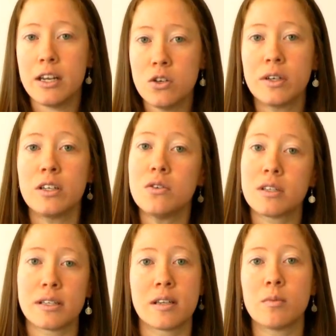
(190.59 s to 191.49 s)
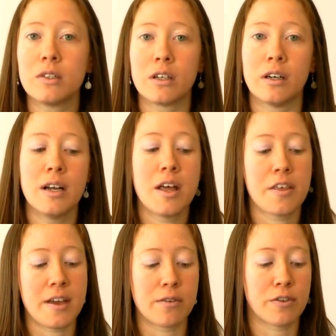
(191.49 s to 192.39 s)
and you can use a similar
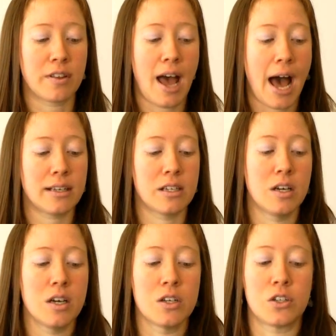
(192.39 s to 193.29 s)
thing for that.